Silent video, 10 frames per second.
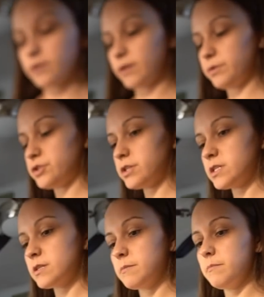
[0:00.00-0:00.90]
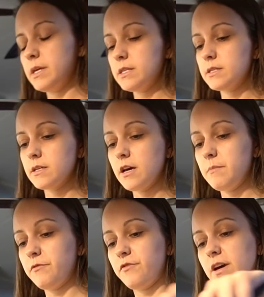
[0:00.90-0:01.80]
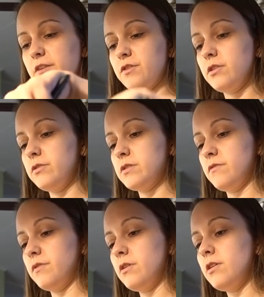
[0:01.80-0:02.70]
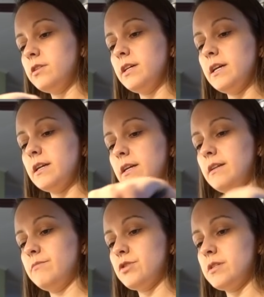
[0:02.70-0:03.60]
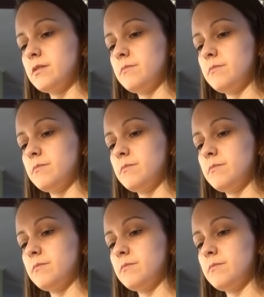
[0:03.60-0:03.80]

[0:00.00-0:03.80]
Alright, we just minced up 5 cloves of garlic, and I'm just